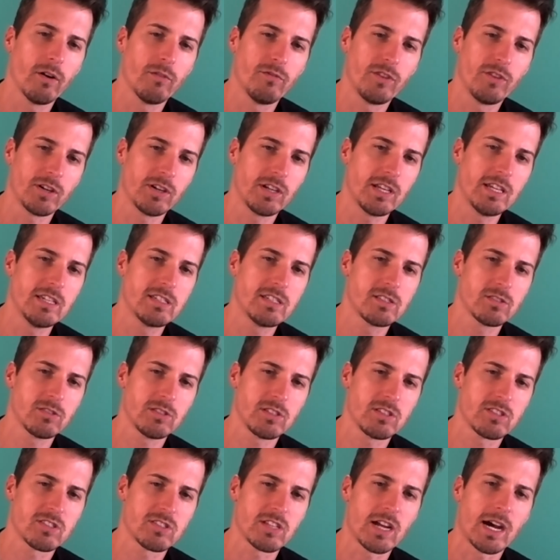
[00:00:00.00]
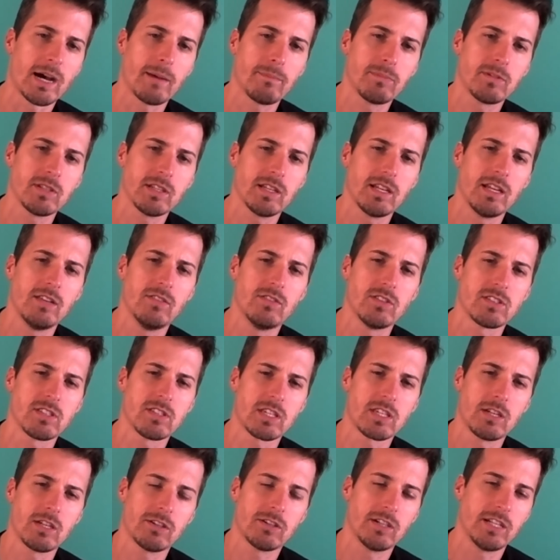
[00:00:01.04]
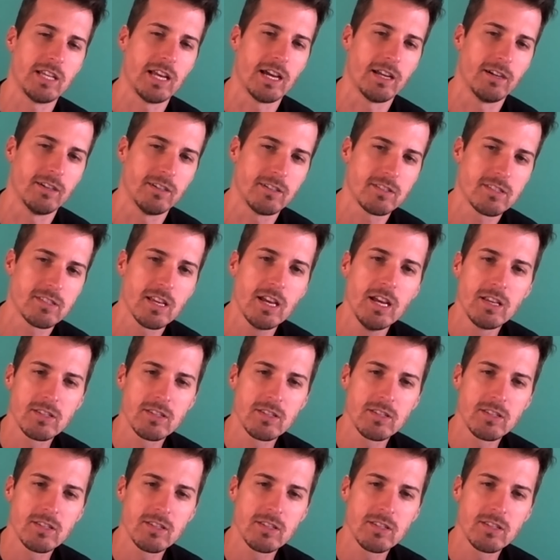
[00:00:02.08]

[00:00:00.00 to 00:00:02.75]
very easily stopped in the security headers.